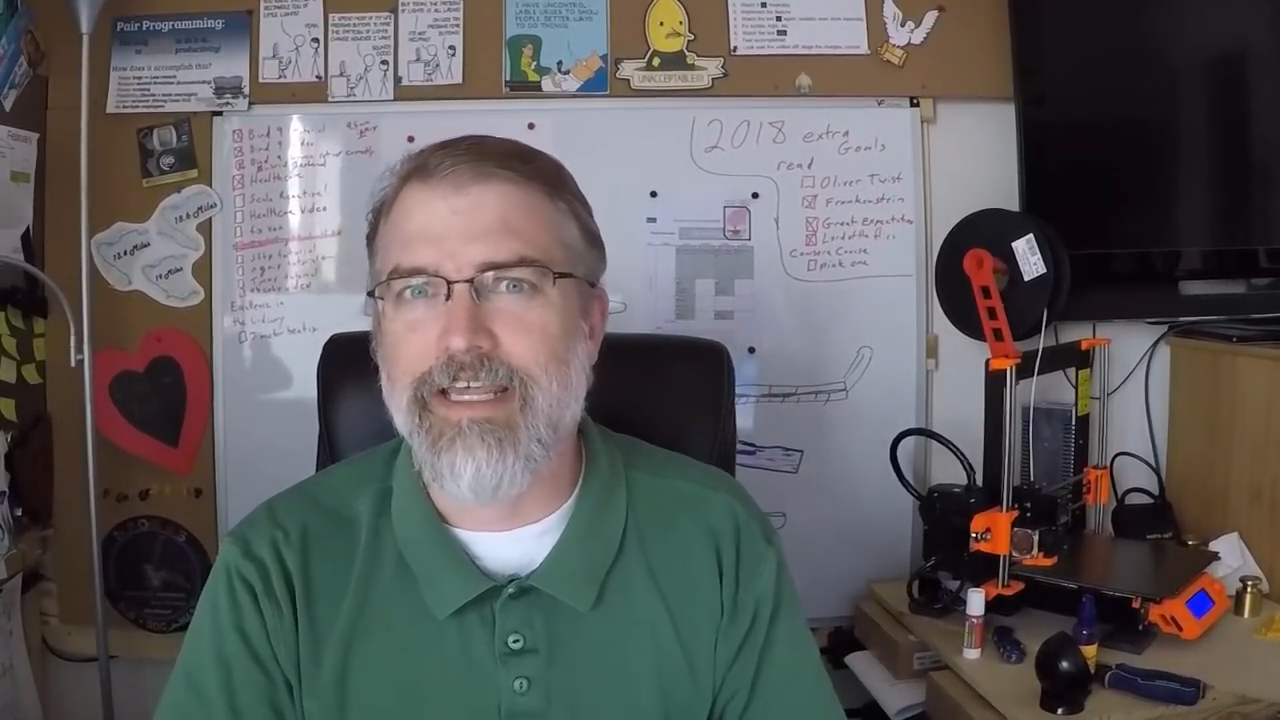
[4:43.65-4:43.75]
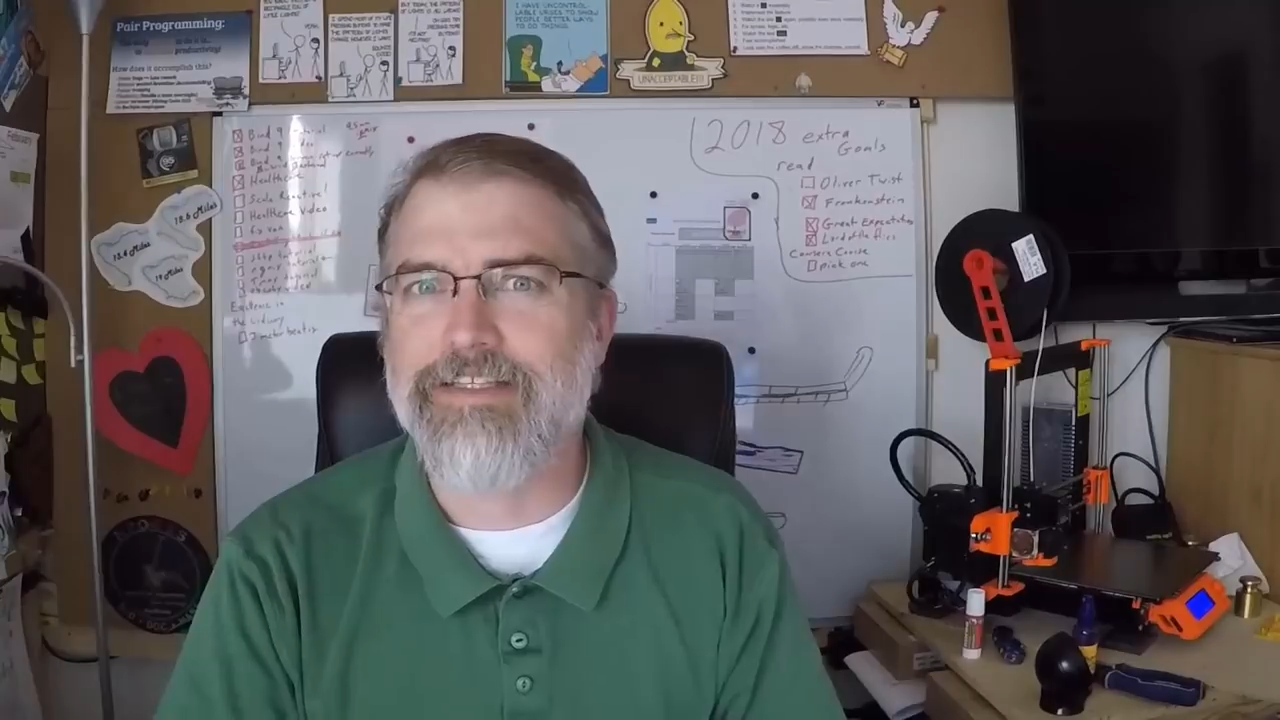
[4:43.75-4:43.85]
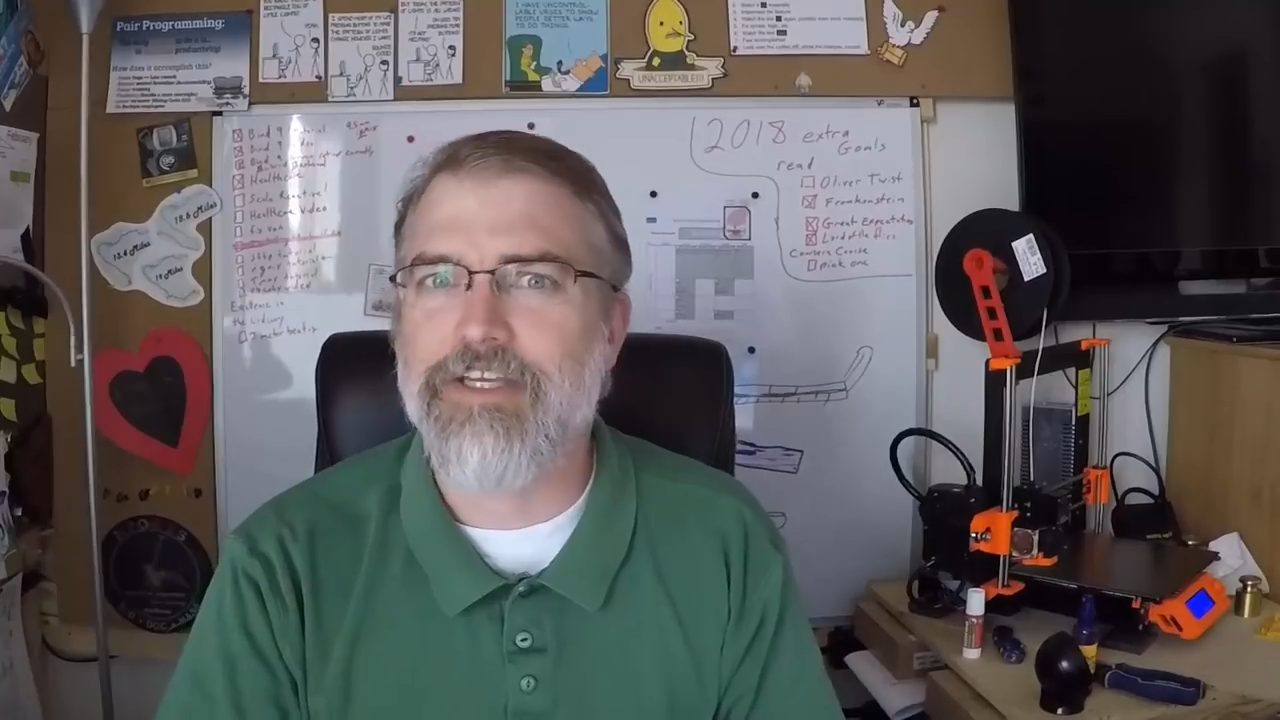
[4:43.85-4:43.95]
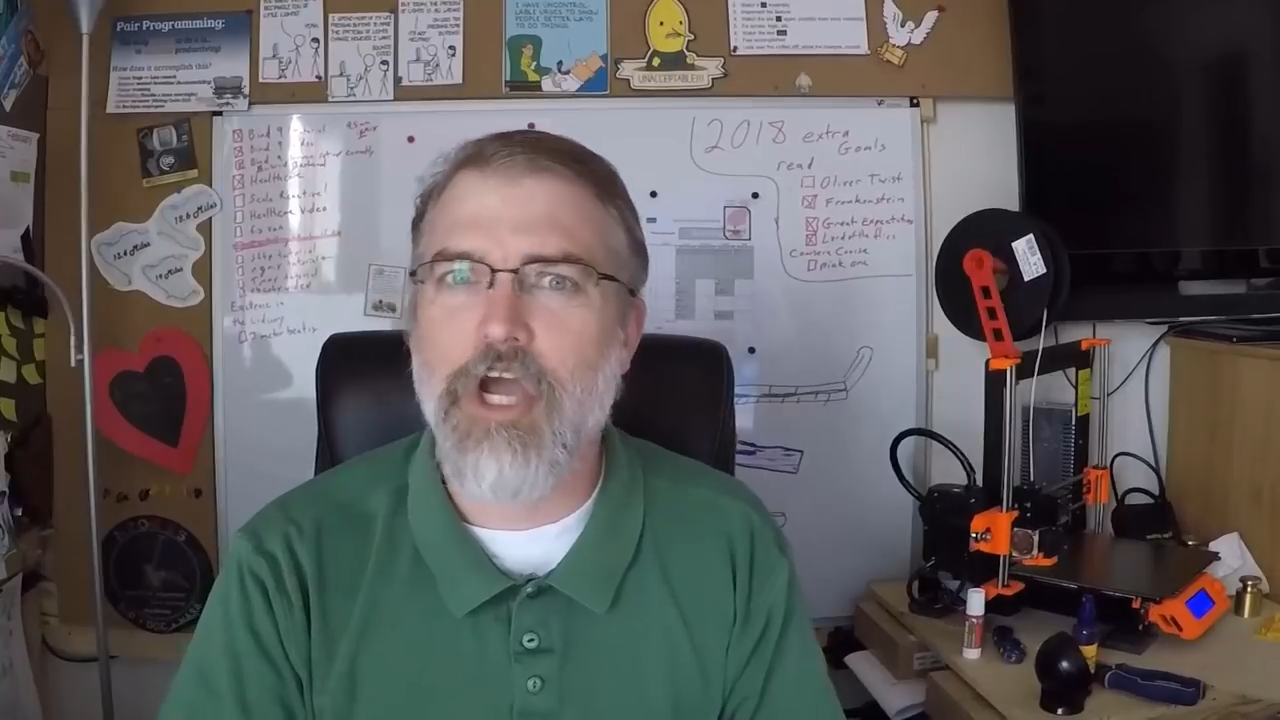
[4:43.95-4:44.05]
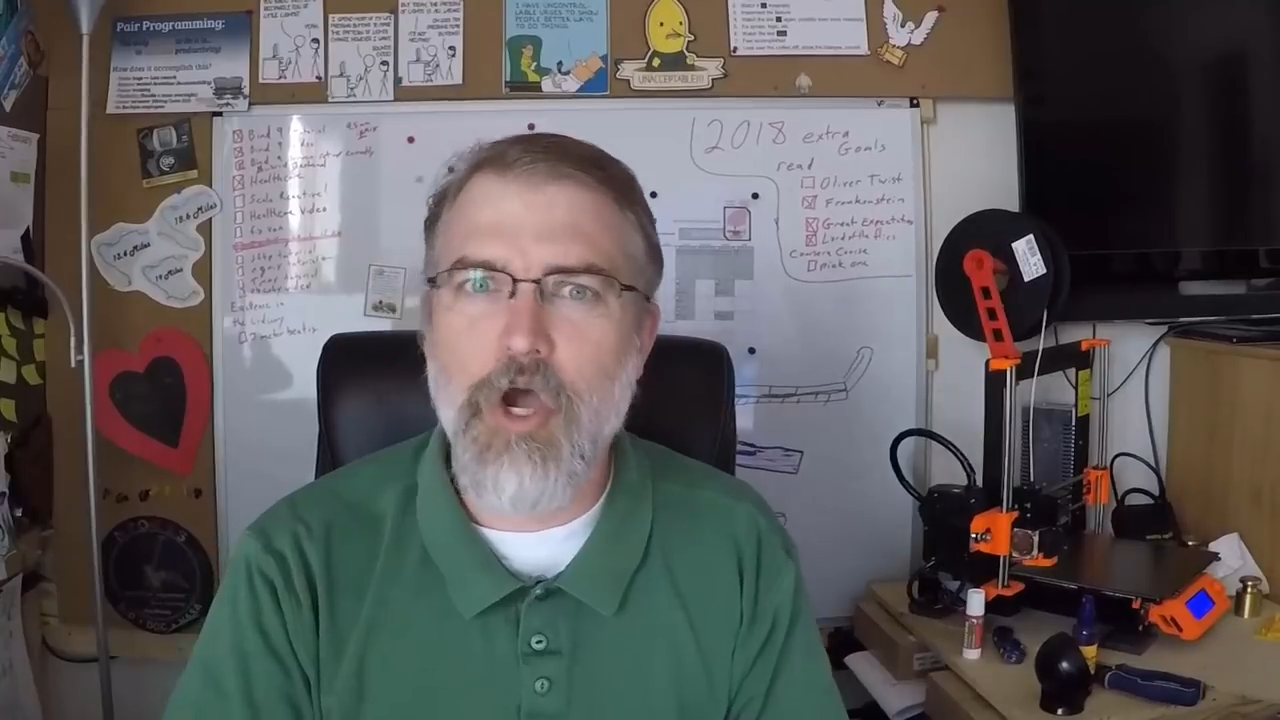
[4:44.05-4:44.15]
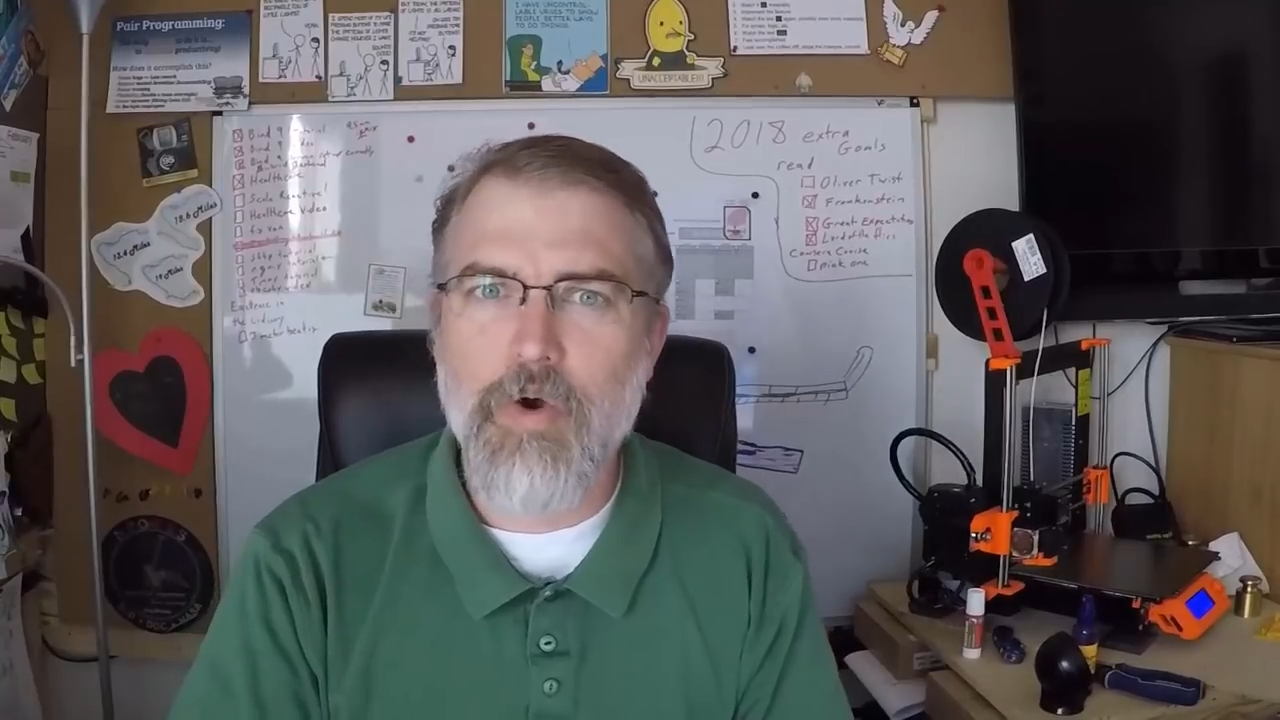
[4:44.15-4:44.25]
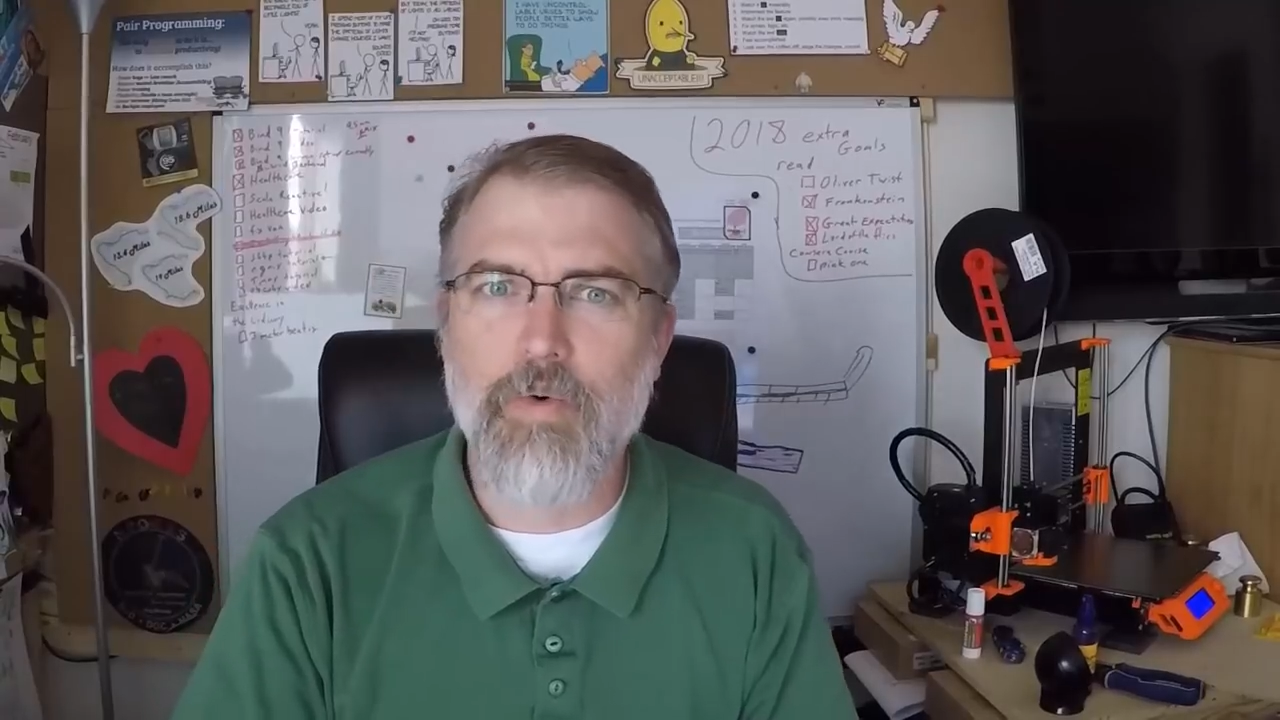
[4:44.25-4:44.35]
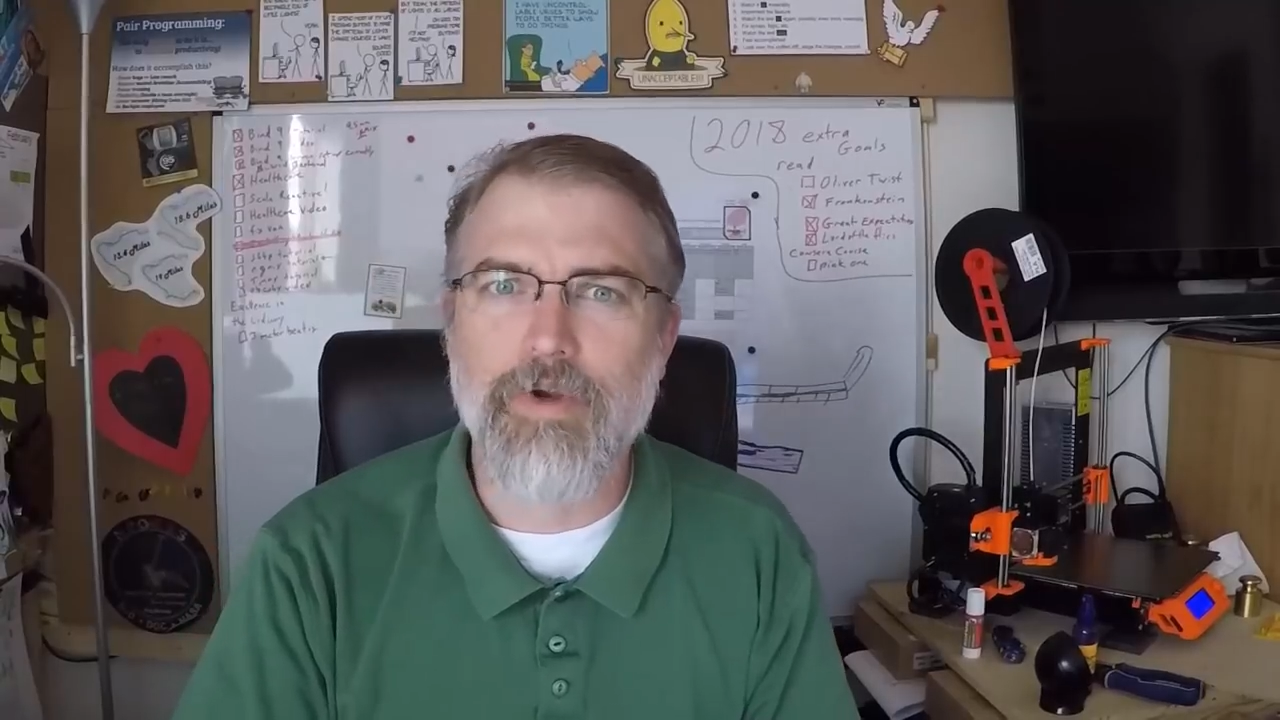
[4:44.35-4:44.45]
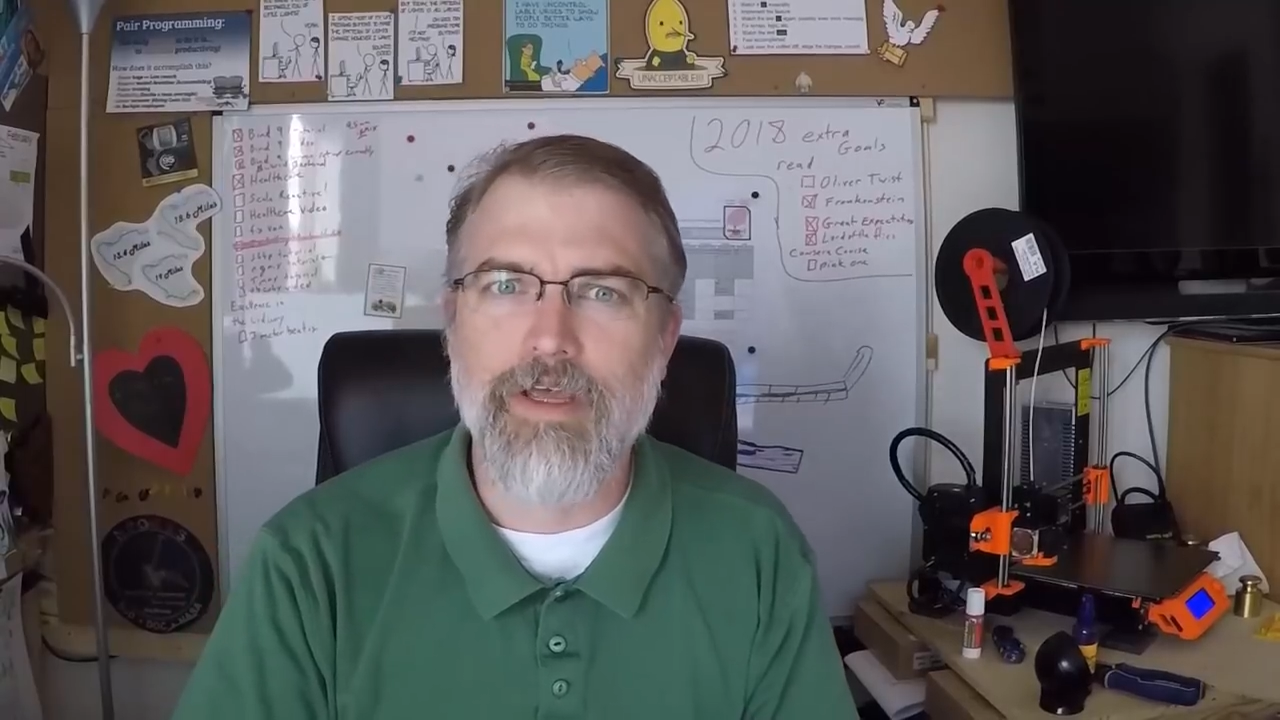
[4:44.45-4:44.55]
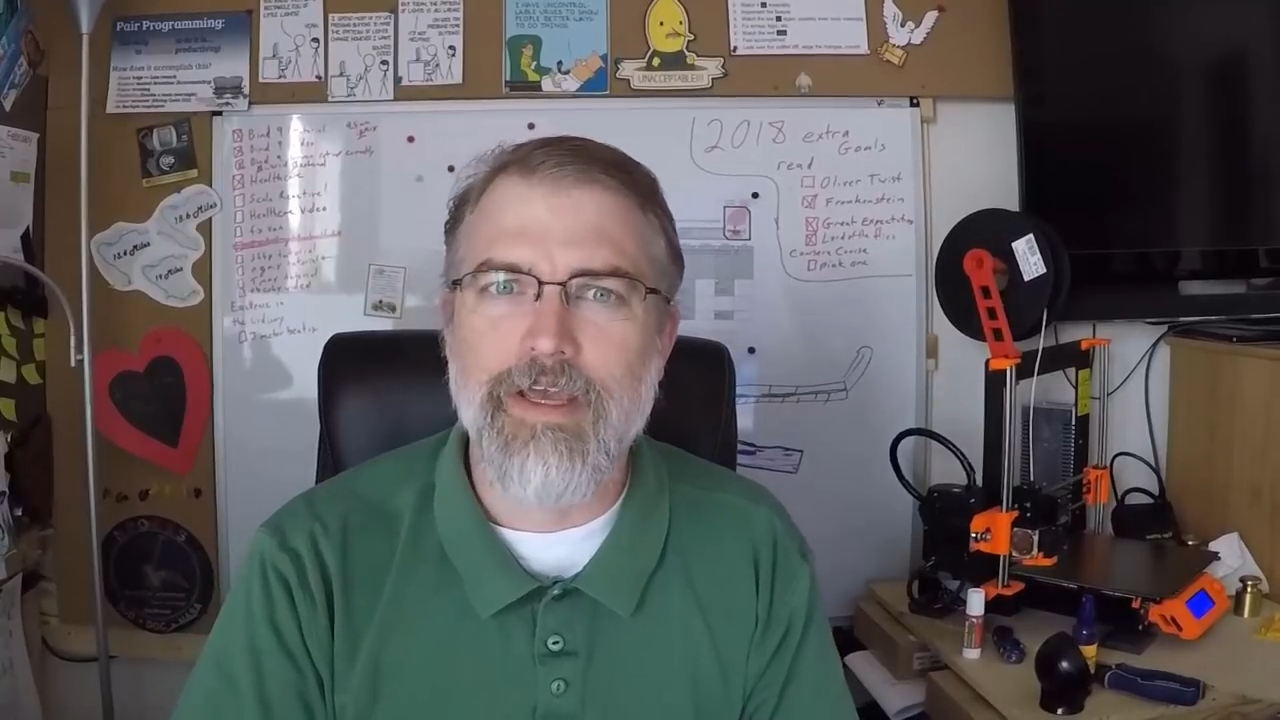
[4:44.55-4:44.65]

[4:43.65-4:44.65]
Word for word: code.